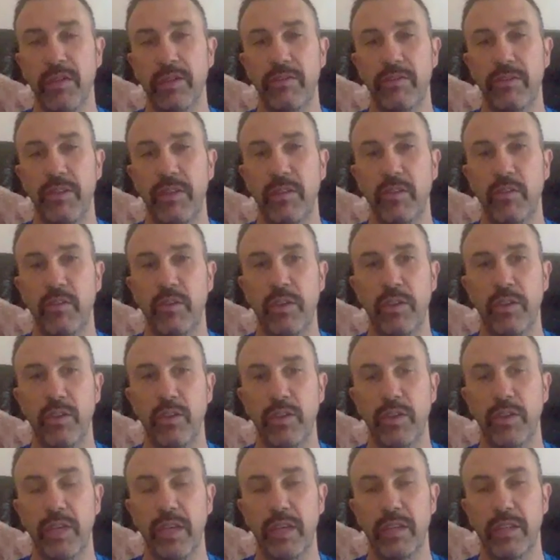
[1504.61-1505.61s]
I've quite
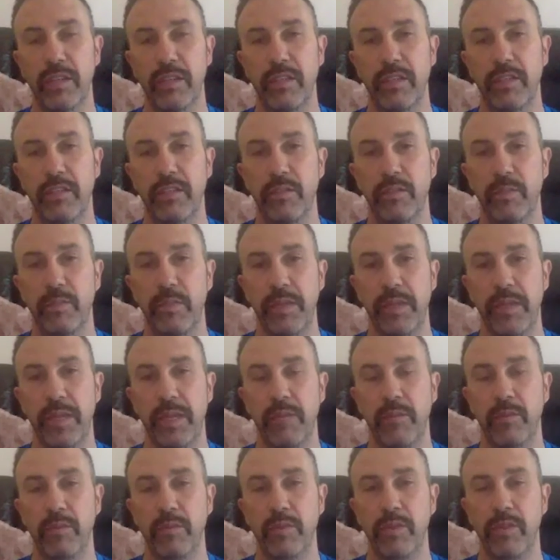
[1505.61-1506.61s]
enjoyed it, actually, just being
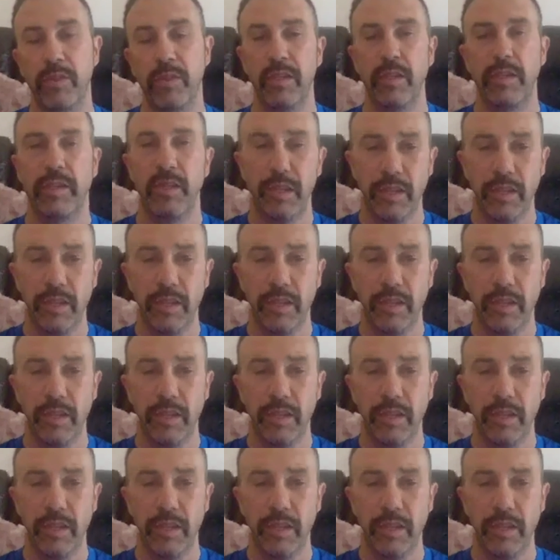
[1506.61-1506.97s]
able to